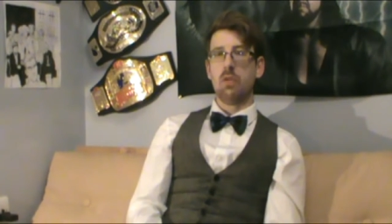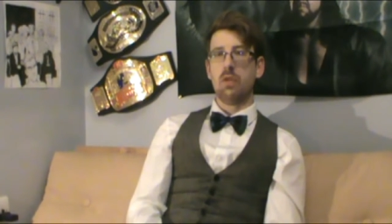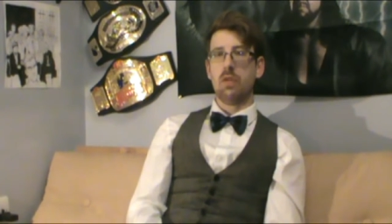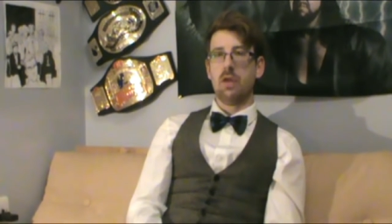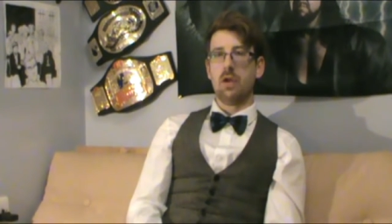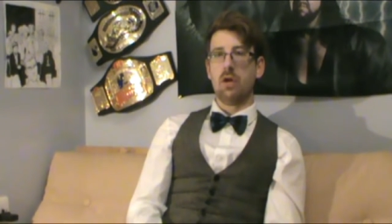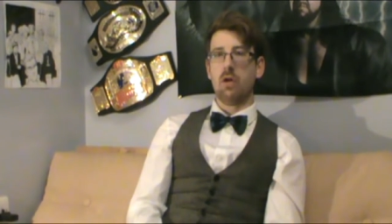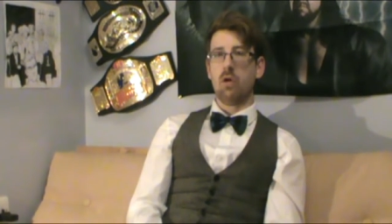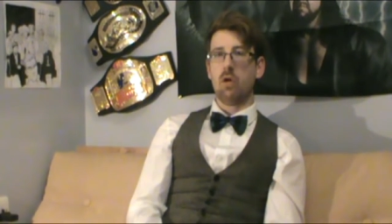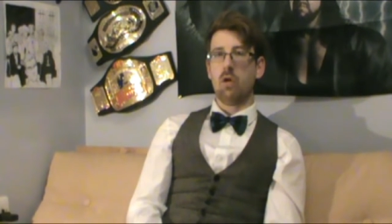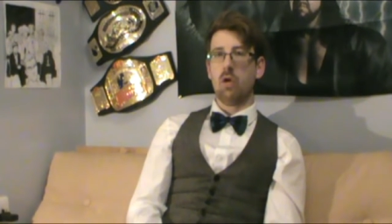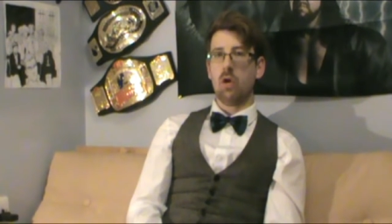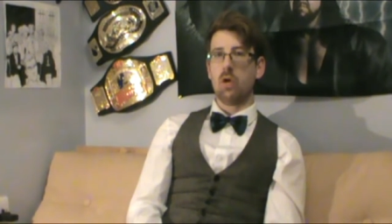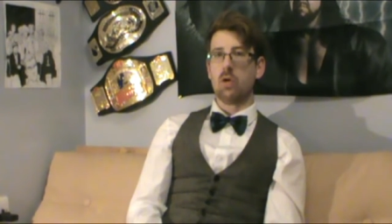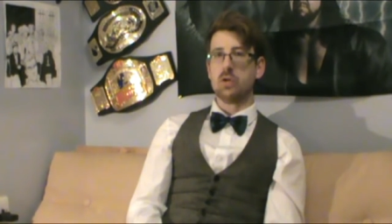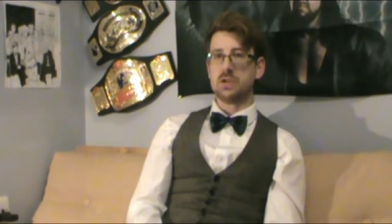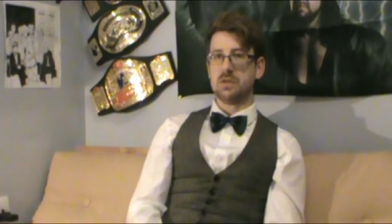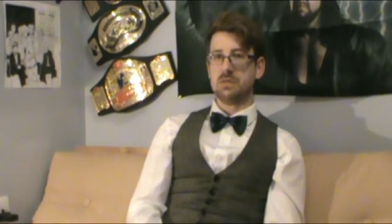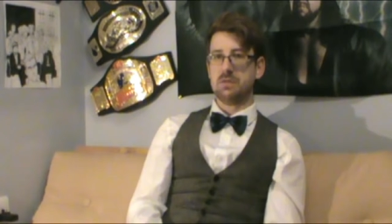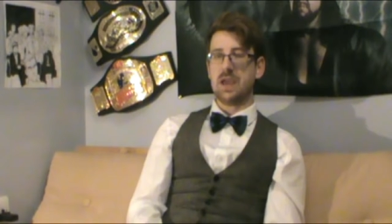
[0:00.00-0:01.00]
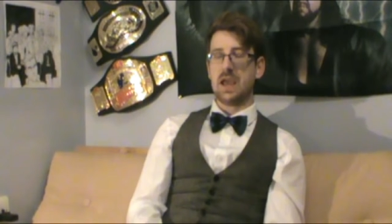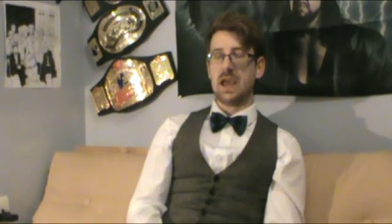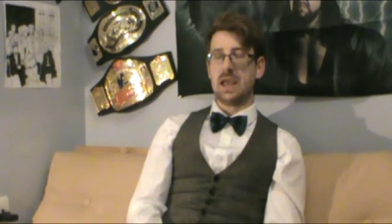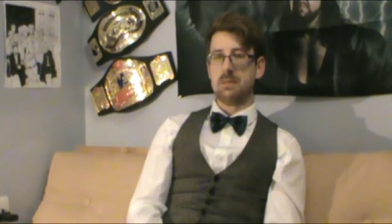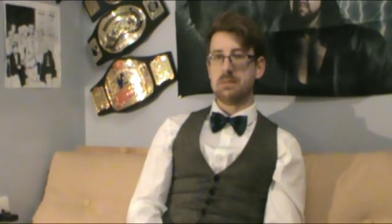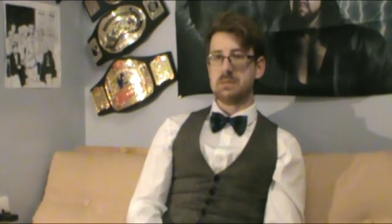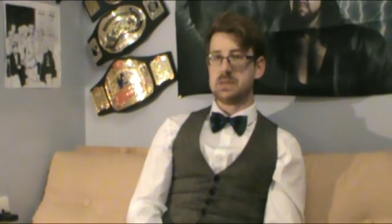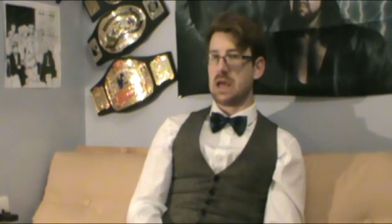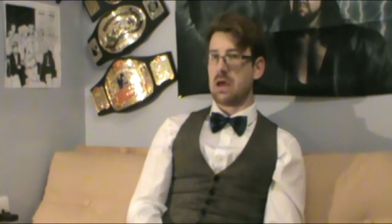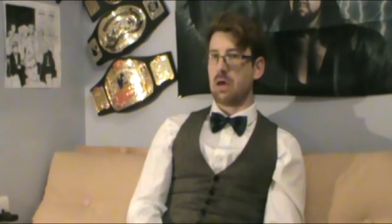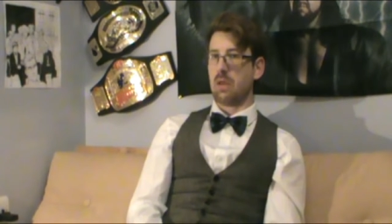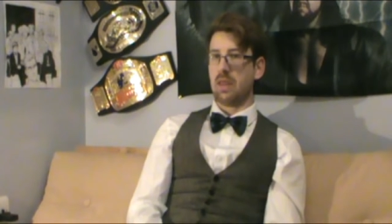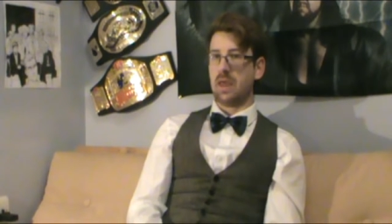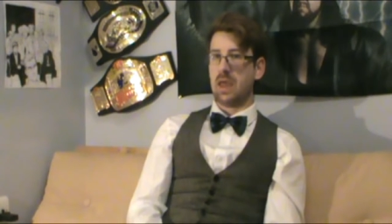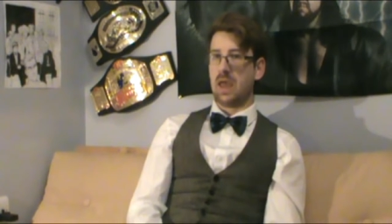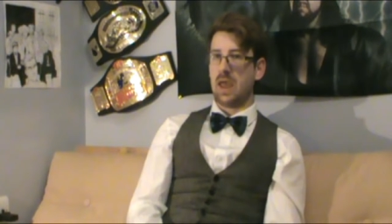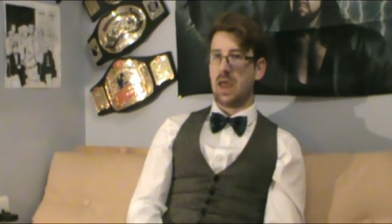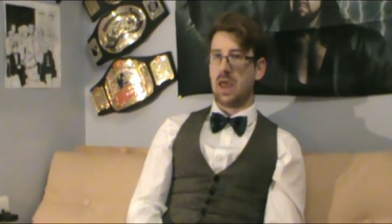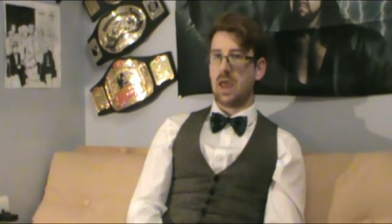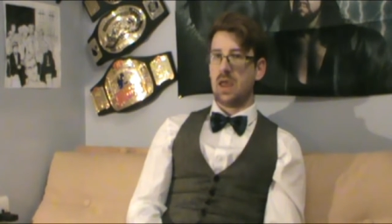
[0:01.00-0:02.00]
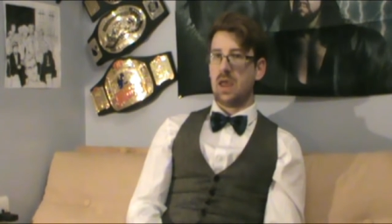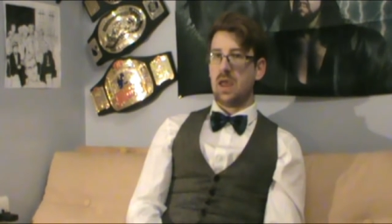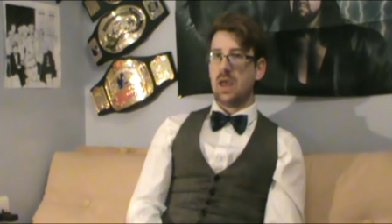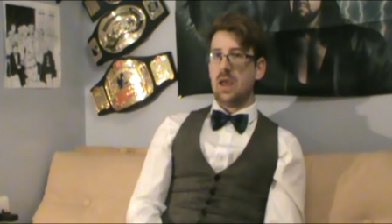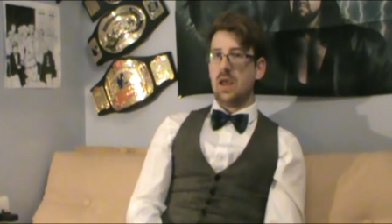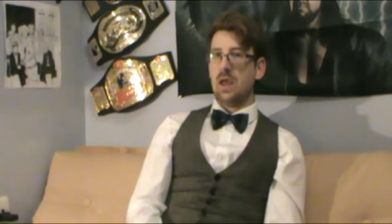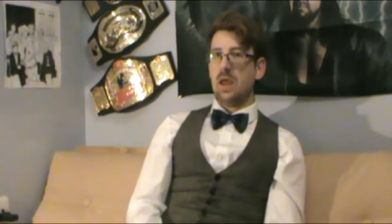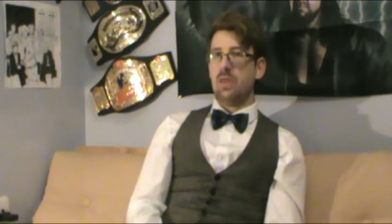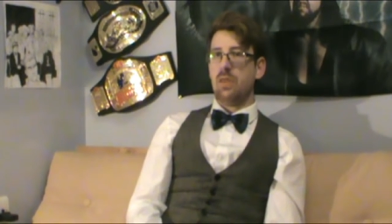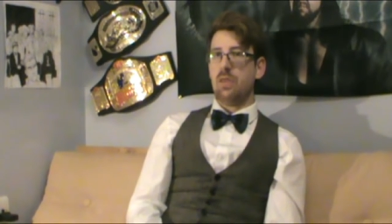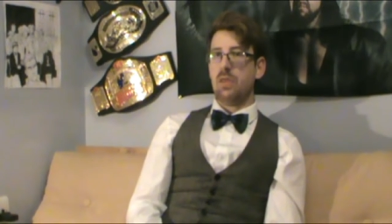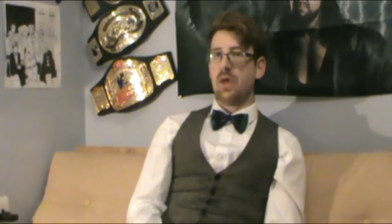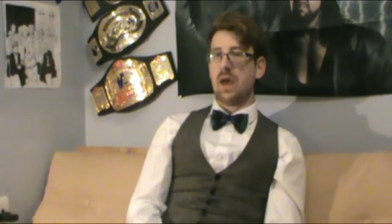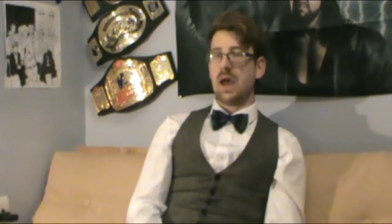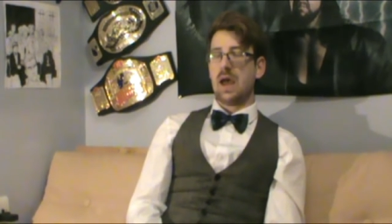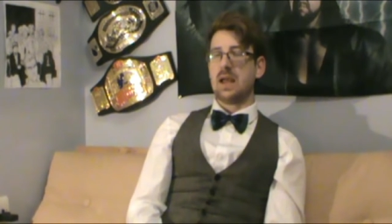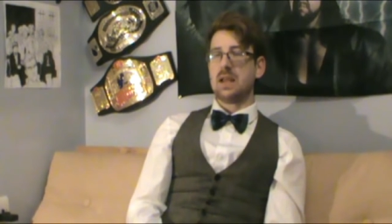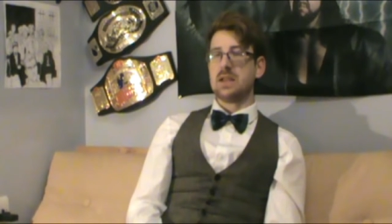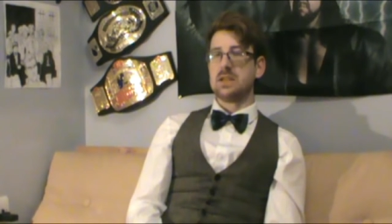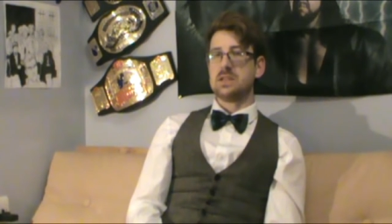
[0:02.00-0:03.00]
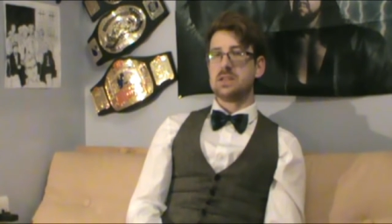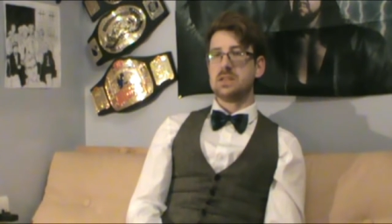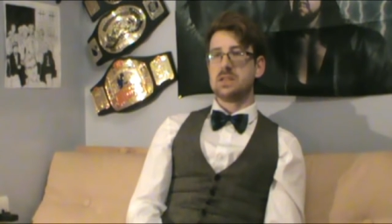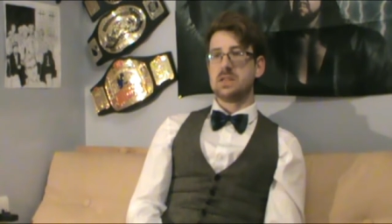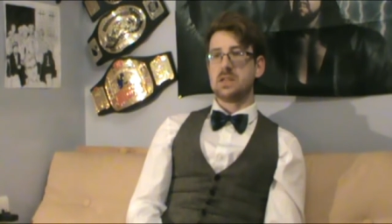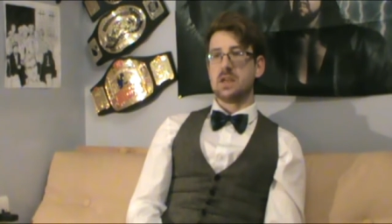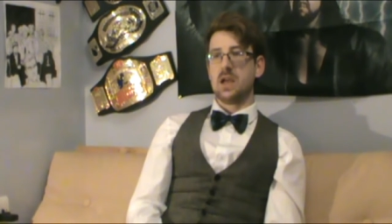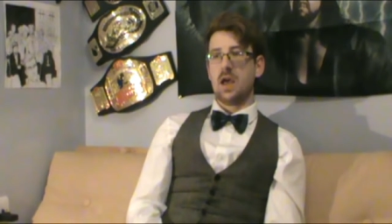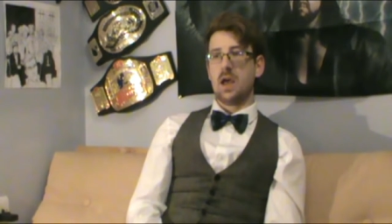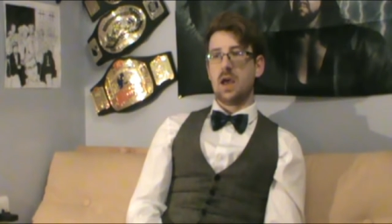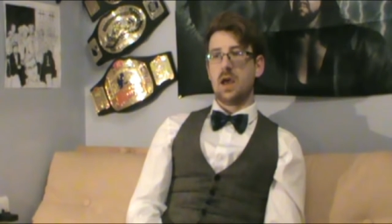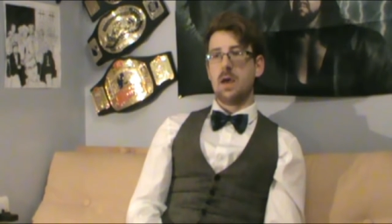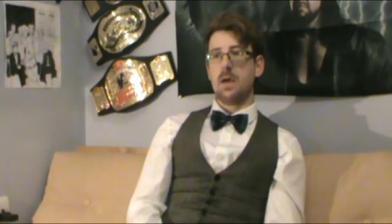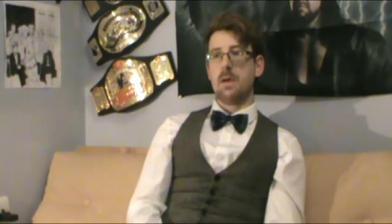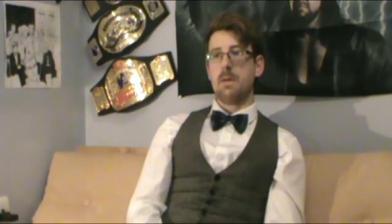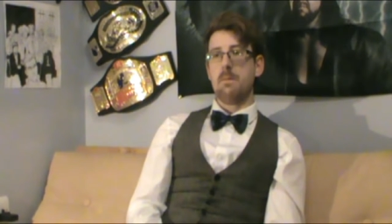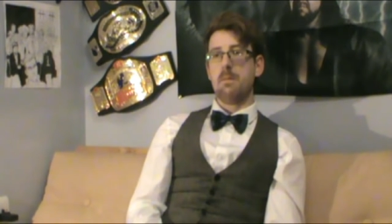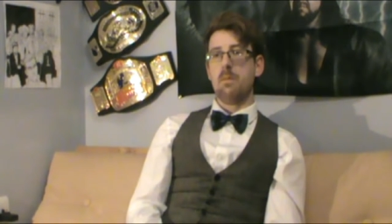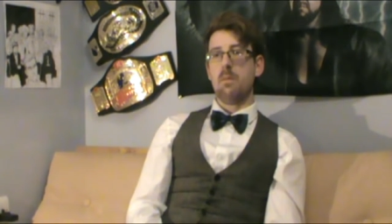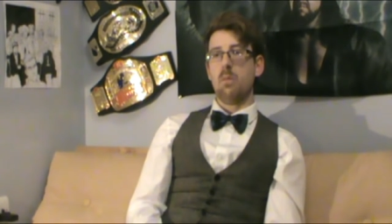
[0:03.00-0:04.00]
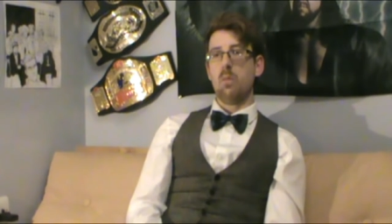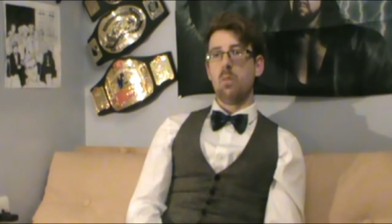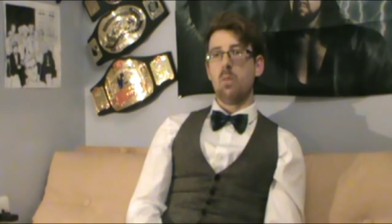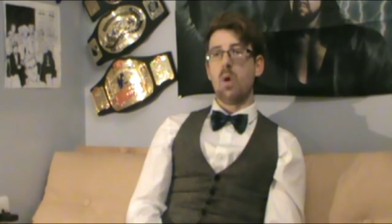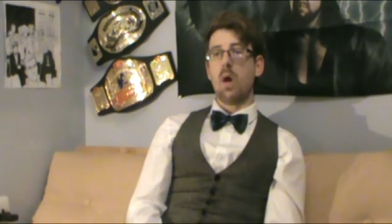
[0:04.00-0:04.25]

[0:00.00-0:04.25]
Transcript: that there are a lot of games out there that um,